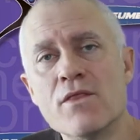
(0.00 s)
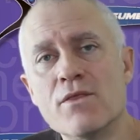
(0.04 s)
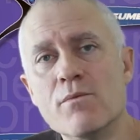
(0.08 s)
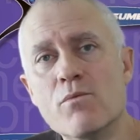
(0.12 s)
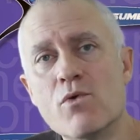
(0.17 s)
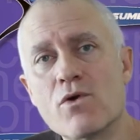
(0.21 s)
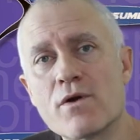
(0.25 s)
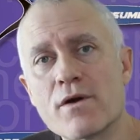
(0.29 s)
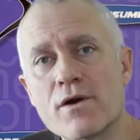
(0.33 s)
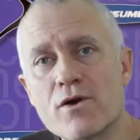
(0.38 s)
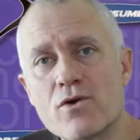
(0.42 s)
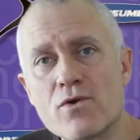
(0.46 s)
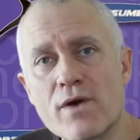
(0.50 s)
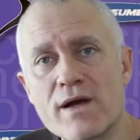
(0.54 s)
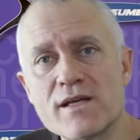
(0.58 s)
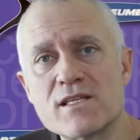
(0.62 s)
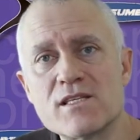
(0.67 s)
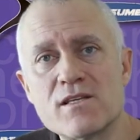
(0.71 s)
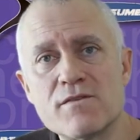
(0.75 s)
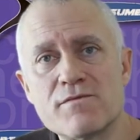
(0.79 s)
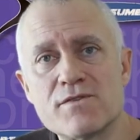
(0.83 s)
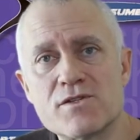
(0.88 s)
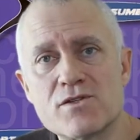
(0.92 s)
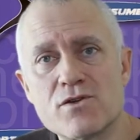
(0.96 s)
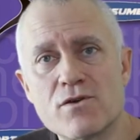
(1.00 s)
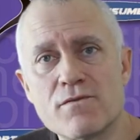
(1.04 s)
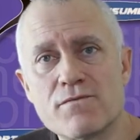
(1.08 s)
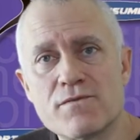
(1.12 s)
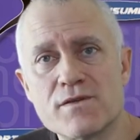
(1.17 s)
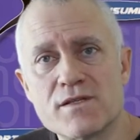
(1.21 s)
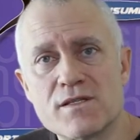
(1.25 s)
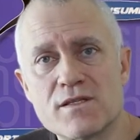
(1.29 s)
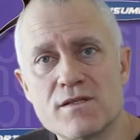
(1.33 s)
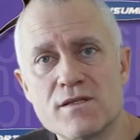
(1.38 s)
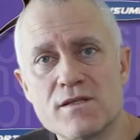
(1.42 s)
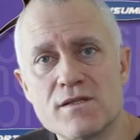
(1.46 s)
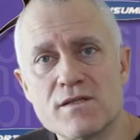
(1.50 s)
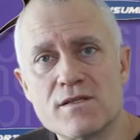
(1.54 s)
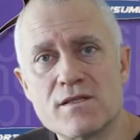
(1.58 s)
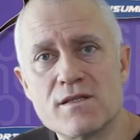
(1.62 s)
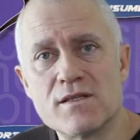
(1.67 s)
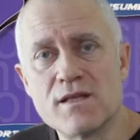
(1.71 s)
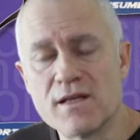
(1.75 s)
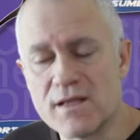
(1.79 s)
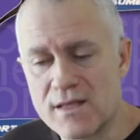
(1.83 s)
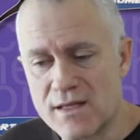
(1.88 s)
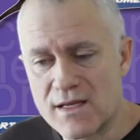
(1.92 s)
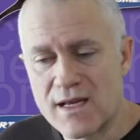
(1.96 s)
The more aggressive
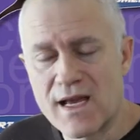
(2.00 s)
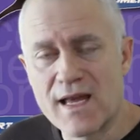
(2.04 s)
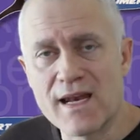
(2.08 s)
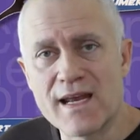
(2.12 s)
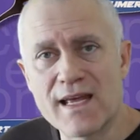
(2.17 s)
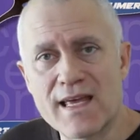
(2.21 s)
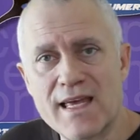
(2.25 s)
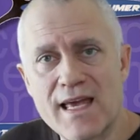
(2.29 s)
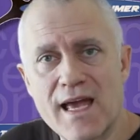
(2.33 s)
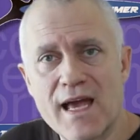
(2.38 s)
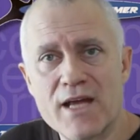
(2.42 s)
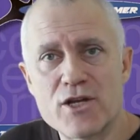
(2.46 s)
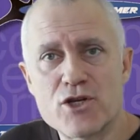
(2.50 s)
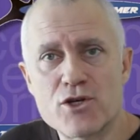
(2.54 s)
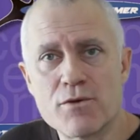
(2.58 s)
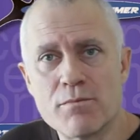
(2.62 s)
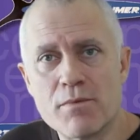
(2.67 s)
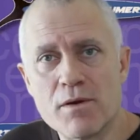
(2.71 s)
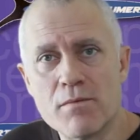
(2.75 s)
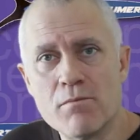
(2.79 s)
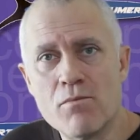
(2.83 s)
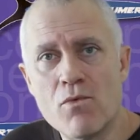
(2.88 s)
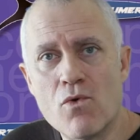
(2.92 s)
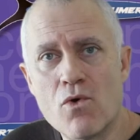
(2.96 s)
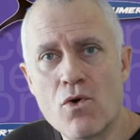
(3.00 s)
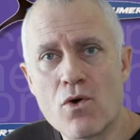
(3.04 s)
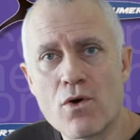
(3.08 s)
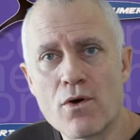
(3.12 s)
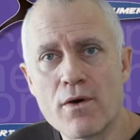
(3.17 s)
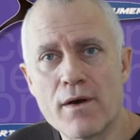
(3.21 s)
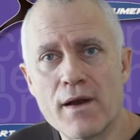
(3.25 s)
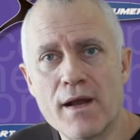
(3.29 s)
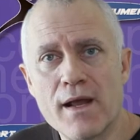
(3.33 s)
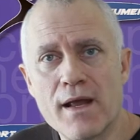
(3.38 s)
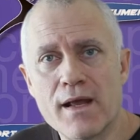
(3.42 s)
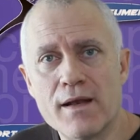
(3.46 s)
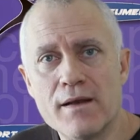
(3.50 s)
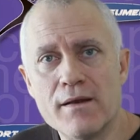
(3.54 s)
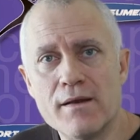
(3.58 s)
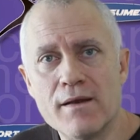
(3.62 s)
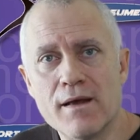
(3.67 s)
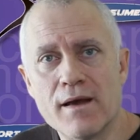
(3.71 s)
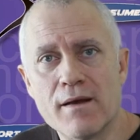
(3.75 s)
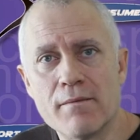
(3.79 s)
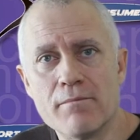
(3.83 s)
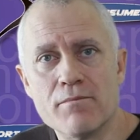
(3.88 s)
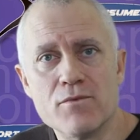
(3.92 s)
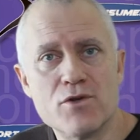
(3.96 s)
surfaces that kind of catch a bit more
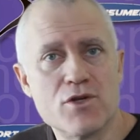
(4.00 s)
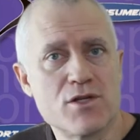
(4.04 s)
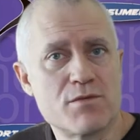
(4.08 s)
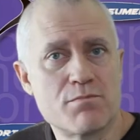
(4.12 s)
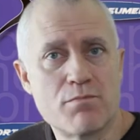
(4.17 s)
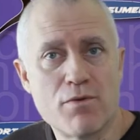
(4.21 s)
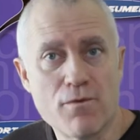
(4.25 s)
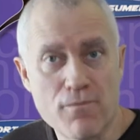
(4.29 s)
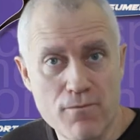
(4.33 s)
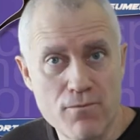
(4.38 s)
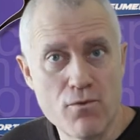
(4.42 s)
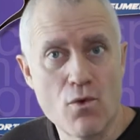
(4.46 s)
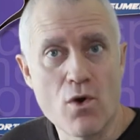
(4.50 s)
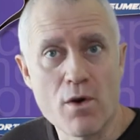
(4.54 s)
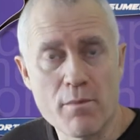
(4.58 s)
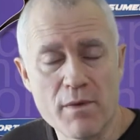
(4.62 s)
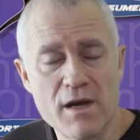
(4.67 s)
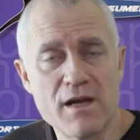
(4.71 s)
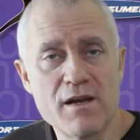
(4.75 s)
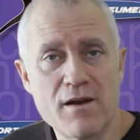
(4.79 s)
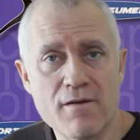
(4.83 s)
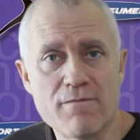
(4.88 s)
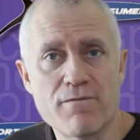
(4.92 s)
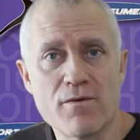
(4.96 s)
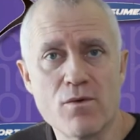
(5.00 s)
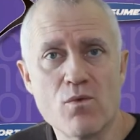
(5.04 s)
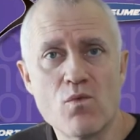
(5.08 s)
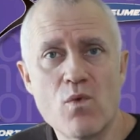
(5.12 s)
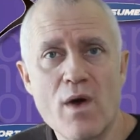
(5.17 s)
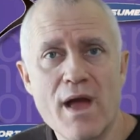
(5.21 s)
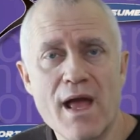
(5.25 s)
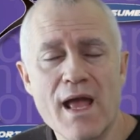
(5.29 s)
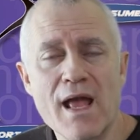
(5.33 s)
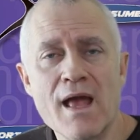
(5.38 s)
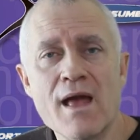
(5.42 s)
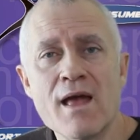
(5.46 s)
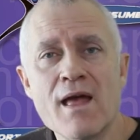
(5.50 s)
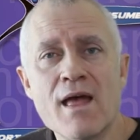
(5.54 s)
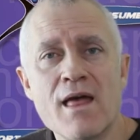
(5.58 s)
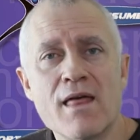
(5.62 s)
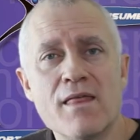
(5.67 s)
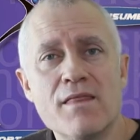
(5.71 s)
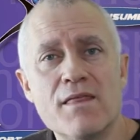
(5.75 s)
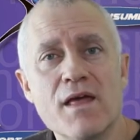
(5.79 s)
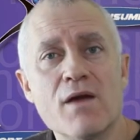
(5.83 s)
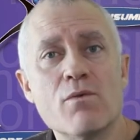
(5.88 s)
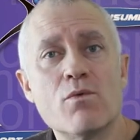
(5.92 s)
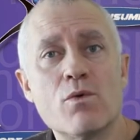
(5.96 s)
and um, just perform in a different way,
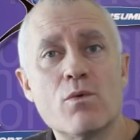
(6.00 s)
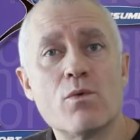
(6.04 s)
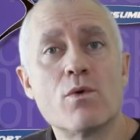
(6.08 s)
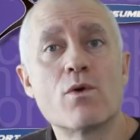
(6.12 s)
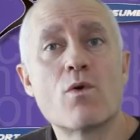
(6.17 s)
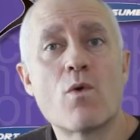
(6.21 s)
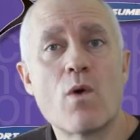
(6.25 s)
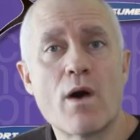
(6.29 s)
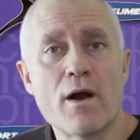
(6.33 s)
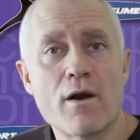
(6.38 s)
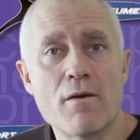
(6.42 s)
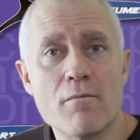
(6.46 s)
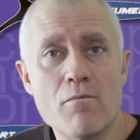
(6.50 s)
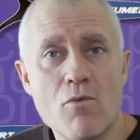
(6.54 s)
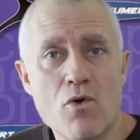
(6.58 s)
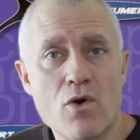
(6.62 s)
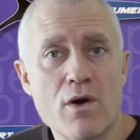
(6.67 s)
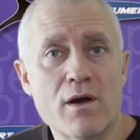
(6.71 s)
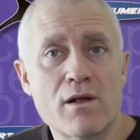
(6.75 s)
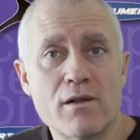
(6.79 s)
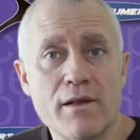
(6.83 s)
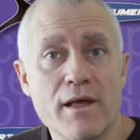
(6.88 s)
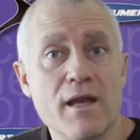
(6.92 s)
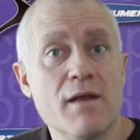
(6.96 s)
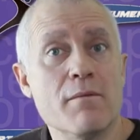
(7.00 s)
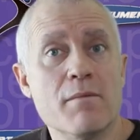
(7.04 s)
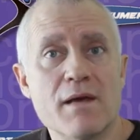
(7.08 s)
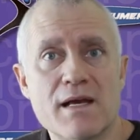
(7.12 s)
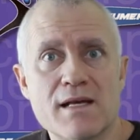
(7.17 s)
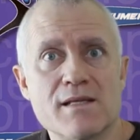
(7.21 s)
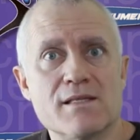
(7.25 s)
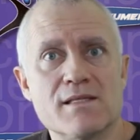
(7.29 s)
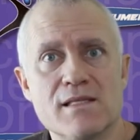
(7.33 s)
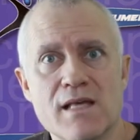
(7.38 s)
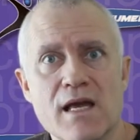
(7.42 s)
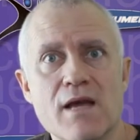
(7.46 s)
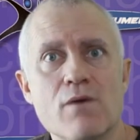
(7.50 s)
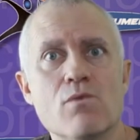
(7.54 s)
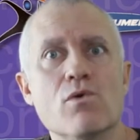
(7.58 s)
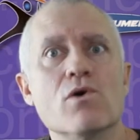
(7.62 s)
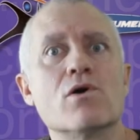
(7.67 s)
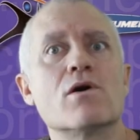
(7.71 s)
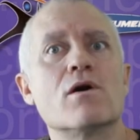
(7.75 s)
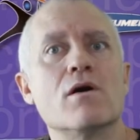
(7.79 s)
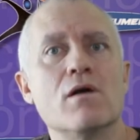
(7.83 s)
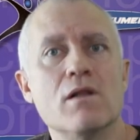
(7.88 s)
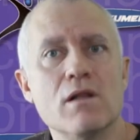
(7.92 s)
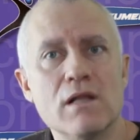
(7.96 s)
they will require more cleaning because they
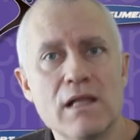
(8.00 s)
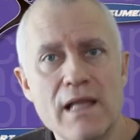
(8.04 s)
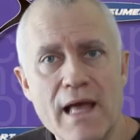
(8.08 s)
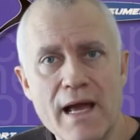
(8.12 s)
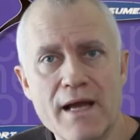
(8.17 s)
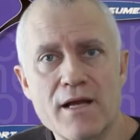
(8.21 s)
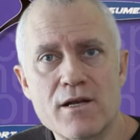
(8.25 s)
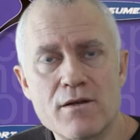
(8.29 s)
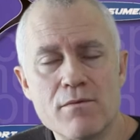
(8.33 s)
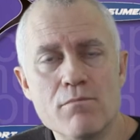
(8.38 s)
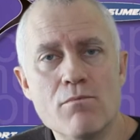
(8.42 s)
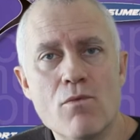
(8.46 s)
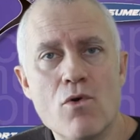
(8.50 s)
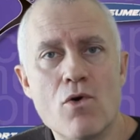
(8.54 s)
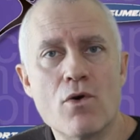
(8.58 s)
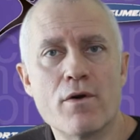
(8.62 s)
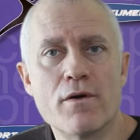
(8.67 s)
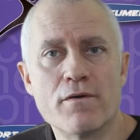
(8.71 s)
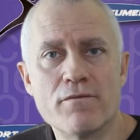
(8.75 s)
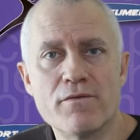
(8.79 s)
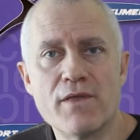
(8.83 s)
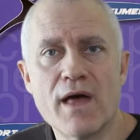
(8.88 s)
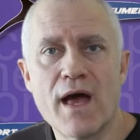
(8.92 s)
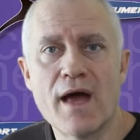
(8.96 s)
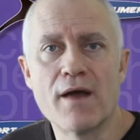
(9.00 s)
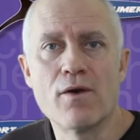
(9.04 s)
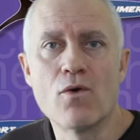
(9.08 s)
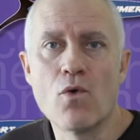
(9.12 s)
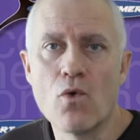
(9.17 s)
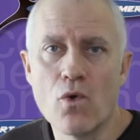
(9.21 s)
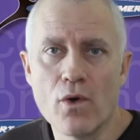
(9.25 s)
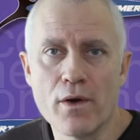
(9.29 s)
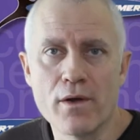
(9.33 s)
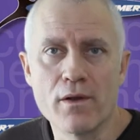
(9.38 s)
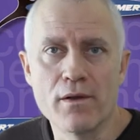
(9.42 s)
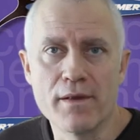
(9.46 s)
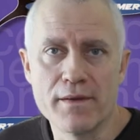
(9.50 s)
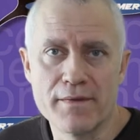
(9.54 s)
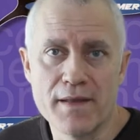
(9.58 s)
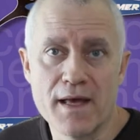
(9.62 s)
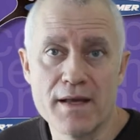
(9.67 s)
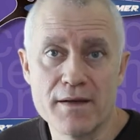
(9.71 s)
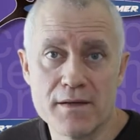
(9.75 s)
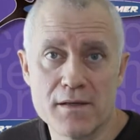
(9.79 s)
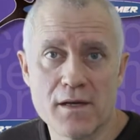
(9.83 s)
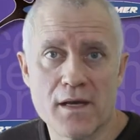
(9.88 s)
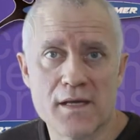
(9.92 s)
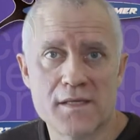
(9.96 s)
will collect more of that oil
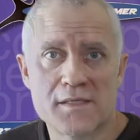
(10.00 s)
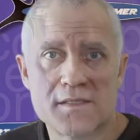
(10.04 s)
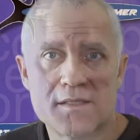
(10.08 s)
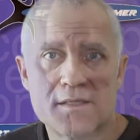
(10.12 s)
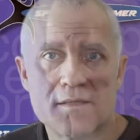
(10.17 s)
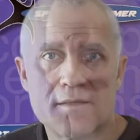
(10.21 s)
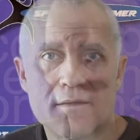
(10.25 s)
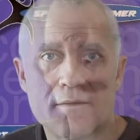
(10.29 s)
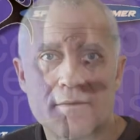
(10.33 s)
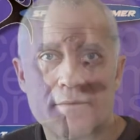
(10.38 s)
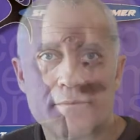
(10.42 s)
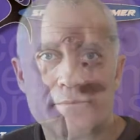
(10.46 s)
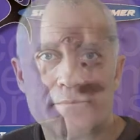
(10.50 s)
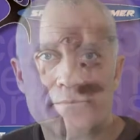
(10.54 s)
and that dust.